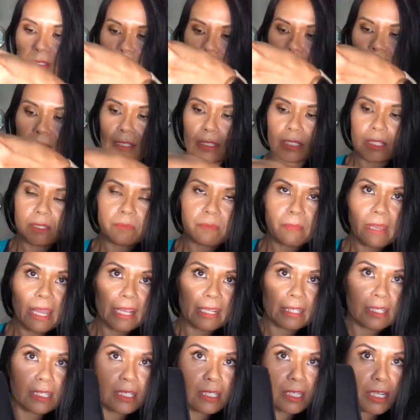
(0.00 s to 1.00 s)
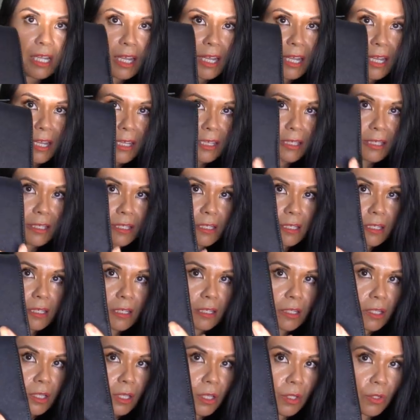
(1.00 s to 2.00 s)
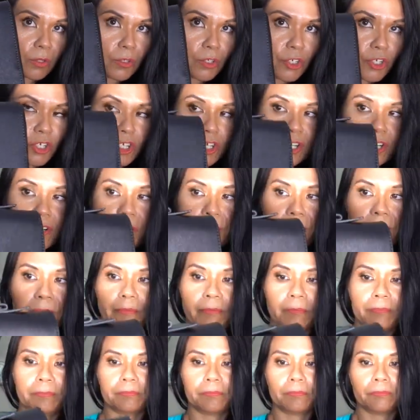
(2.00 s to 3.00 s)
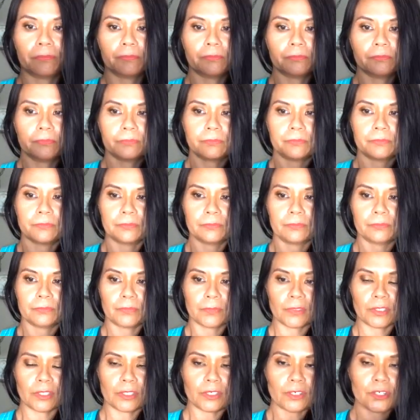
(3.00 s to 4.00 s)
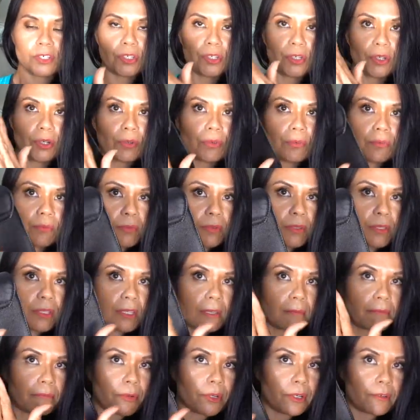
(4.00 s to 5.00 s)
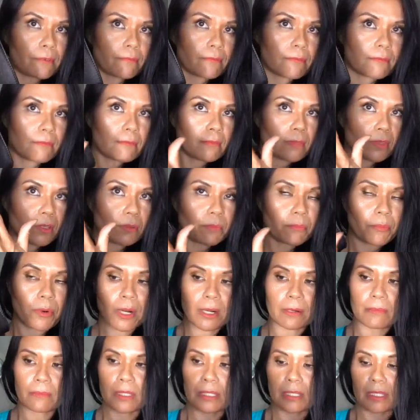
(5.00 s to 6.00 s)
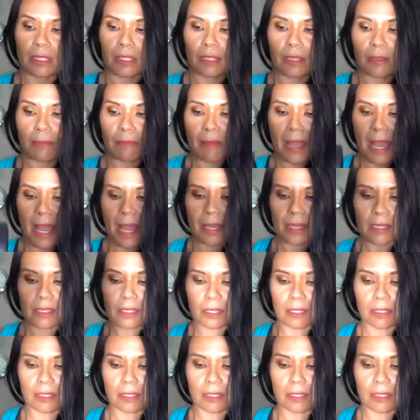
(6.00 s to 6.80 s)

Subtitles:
And it's magnetized closure. There's no zippered compartments at the back.